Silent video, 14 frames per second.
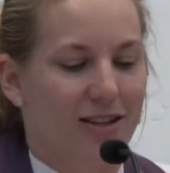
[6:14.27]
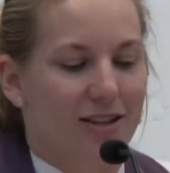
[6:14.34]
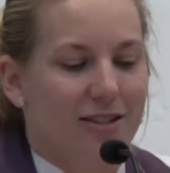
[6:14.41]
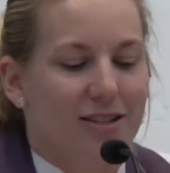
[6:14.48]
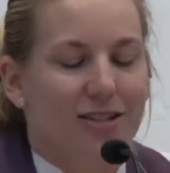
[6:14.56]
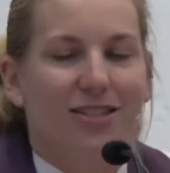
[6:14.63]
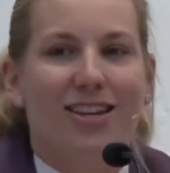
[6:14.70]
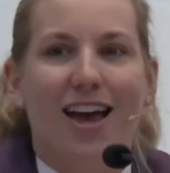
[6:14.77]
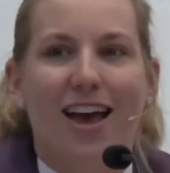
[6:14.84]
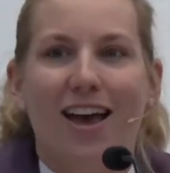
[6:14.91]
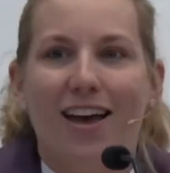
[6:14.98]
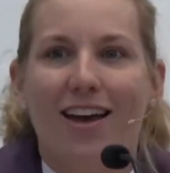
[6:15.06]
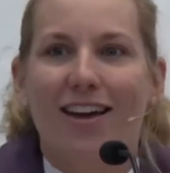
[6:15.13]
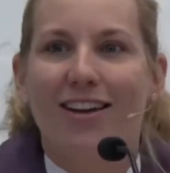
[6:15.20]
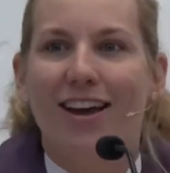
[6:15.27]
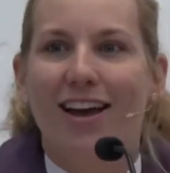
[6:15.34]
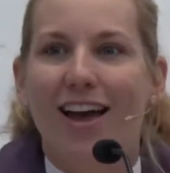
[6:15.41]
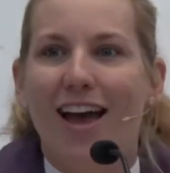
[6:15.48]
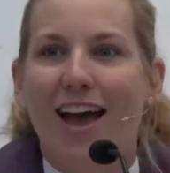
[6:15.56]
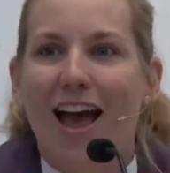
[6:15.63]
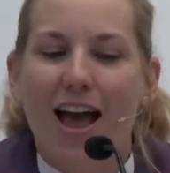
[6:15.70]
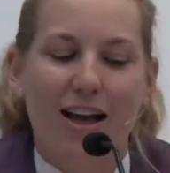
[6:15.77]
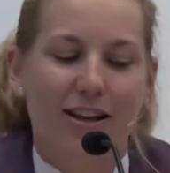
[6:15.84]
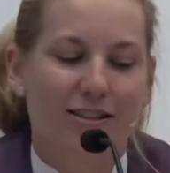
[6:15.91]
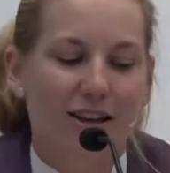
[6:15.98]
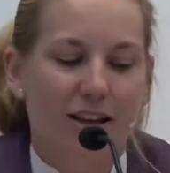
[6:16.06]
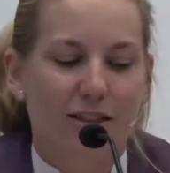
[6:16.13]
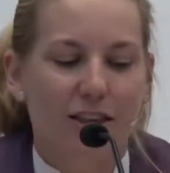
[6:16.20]
Instead, as
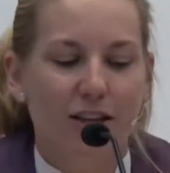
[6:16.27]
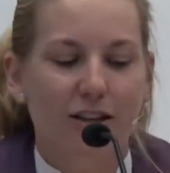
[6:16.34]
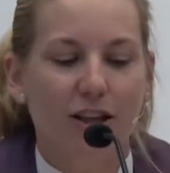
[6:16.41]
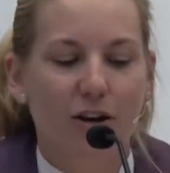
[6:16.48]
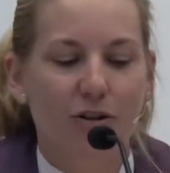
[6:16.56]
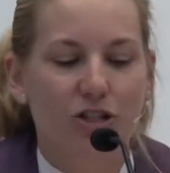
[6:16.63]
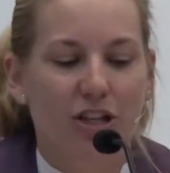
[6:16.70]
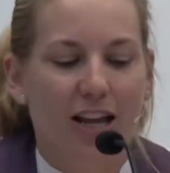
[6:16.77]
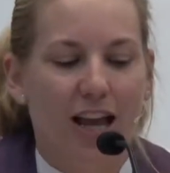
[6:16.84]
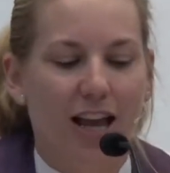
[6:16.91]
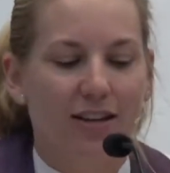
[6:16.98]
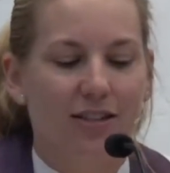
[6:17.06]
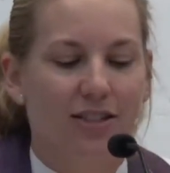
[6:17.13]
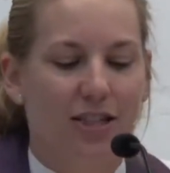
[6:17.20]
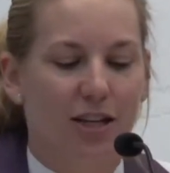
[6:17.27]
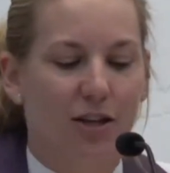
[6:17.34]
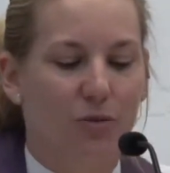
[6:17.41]
theologian N.T.